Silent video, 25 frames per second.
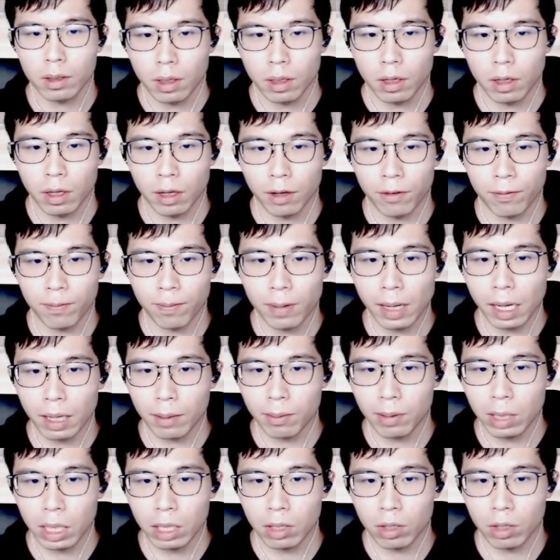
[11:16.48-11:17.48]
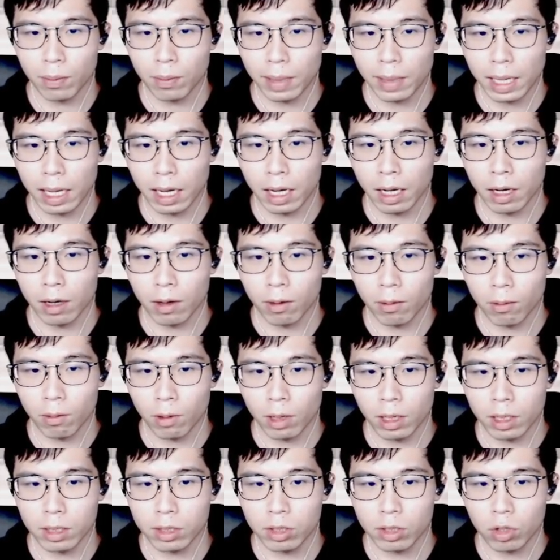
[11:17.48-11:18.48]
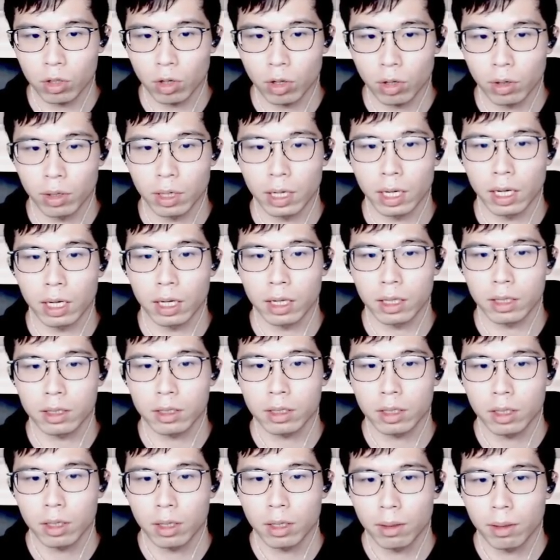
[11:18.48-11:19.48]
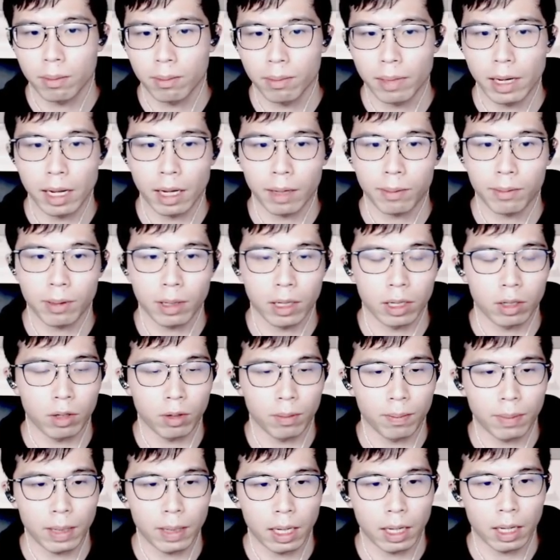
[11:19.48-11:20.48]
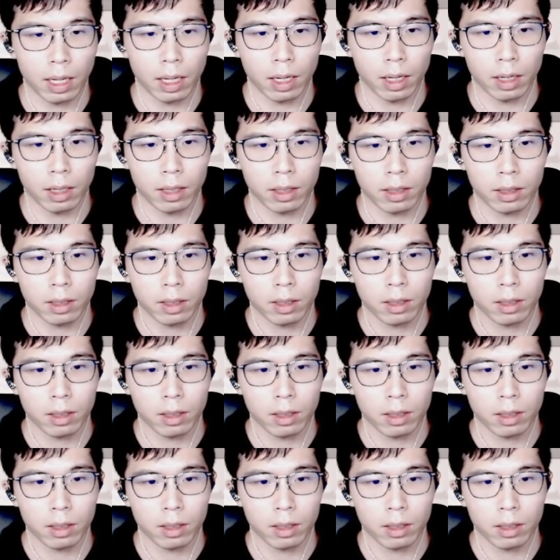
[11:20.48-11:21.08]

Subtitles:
If black play the band, white connect, black play the band,